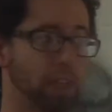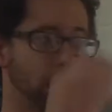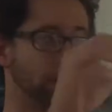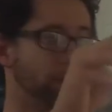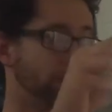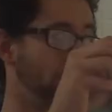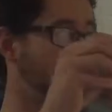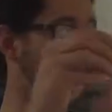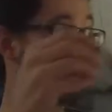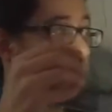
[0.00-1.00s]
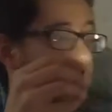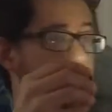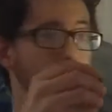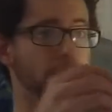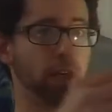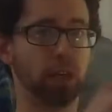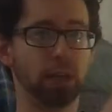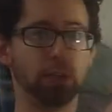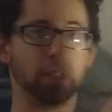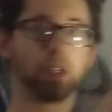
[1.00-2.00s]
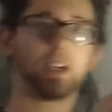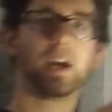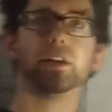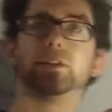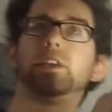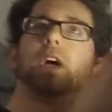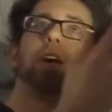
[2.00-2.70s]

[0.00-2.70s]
It is fairly bright. And as you can kind of see,